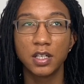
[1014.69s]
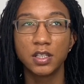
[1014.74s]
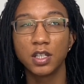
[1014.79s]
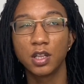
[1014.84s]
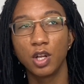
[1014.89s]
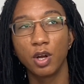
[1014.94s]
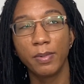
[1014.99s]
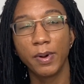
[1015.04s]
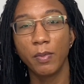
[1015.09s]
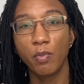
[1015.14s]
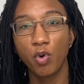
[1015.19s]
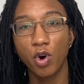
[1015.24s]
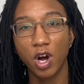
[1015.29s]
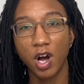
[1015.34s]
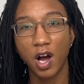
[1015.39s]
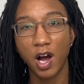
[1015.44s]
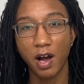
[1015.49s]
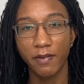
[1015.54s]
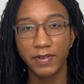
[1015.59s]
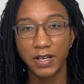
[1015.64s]
It's a little bit more
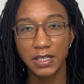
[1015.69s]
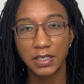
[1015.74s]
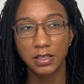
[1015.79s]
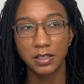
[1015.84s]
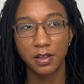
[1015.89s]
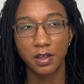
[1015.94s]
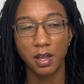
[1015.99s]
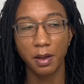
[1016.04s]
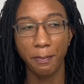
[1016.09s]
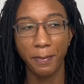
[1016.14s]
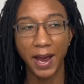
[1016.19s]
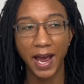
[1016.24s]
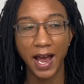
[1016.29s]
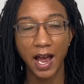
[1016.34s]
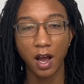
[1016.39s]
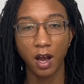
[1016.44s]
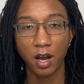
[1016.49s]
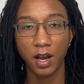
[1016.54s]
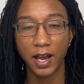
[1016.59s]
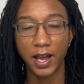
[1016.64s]
obvious in the
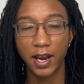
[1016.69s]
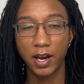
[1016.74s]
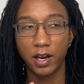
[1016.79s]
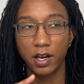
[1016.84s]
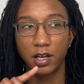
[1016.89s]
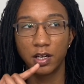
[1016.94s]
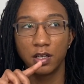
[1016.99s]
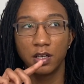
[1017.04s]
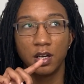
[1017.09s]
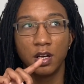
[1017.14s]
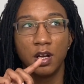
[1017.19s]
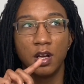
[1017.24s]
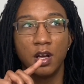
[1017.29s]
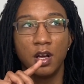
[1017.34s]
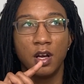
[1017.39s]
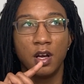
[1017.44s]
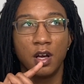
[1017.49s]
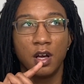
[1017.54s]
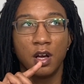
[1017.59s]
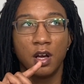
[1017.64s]
back, and
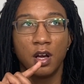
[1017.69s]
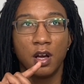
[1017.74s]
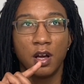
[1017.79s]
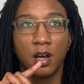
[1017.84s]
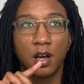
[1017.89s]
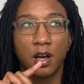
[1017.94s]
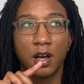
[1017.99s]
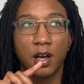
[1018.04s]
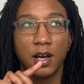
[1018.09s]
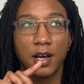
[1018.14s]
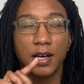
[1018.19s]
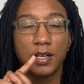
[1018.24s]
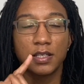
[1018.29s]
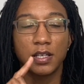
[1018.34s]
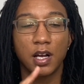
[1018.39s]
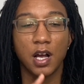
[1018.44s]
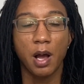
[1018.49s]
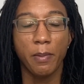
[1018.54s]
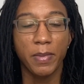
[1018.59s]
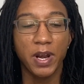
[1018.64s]
it's a
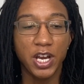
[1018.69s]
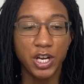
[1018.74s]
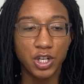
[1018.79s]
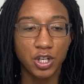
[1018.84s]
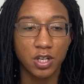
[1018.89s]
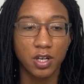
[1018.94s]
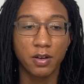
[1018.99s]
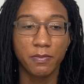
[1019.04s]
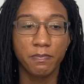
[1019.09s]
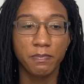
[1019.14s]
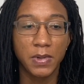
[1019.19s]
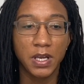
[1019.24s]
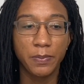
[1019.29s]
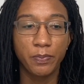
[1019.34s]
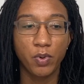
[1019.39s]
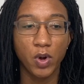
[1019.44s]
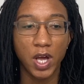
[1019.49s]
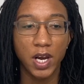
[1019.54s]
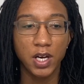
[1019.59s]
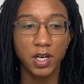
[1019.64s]
combination of me
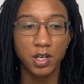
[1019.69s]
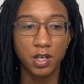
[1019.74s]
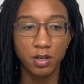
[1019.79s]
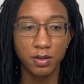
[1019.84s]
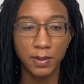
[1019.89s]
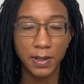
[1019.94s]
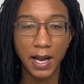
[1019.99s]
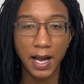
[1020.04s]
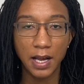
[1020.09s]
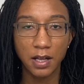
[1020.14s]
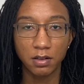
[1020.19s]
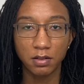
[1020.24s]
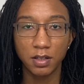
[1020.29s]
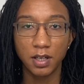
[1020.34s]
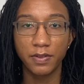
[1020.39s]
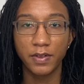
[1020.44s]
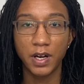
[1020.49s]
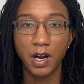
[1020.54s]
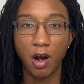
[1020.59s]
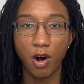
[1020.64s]
braiding too tightly
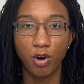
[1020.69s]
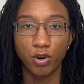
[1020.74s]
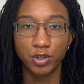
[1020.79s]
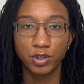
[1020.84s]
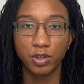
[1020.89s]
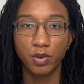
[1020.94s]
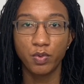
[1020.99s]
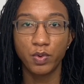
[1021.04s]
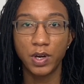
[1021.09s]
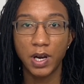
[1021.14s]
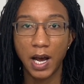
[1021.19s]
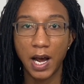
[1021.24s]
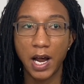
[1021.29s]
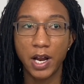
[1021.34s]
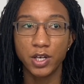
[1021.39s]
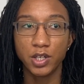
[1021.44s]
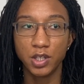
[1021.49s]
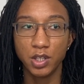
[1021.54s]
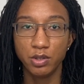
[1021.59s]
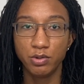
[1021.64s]
and then also
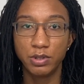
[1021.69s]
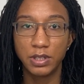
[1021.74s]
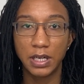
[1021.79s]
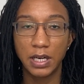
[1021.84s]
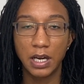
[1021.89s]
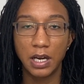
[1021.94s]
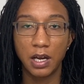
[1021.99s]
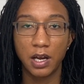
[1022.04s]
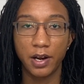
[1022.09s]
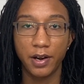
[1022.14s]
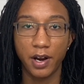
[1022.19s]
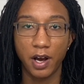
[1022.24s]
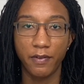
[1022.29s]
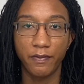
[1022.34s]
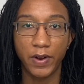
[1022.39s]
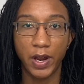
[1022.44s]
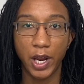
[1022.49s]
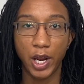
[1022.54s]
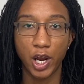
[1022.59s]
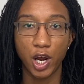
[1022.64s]
not using enough
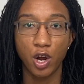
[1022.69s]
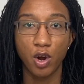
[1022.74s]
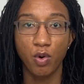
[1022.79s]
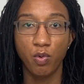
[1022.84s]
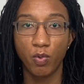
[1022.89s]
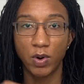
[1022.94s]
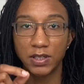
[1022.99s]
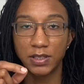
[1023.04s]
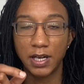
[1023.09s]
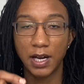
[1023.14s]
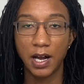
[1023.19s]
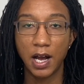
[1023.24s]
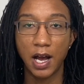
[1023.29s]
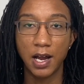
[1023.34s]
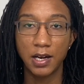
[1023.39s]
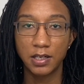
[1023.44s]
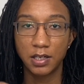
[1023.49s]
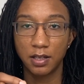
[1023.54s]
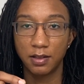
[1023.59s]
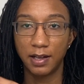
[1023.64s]
hair once I
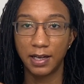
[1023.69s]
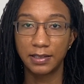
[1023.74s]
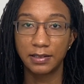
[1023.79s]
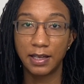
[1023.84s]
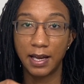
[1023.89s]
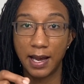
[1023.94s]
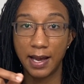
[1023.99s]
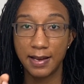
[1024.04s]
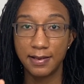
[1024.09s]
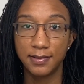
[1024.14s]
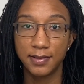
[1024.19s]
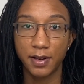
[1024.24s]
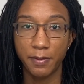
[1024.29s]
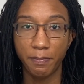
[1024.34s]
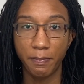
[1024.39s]
got to like the ends of